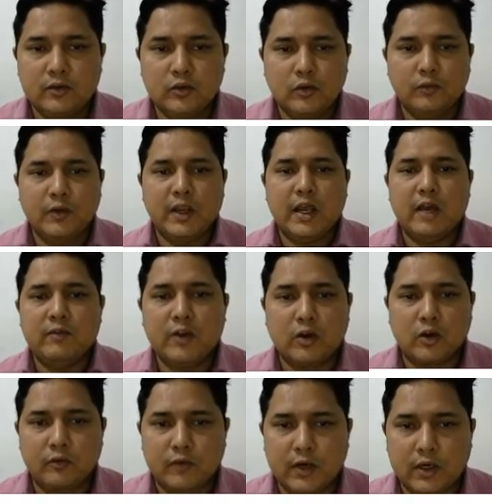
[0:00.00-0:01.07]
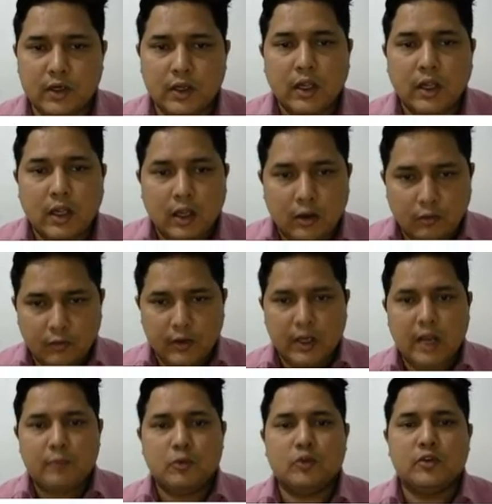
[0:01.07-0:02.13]
so we have the conflict. We
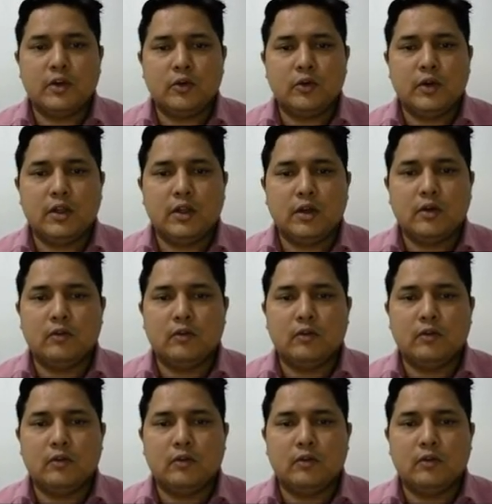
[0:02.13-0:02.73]
have to sit together,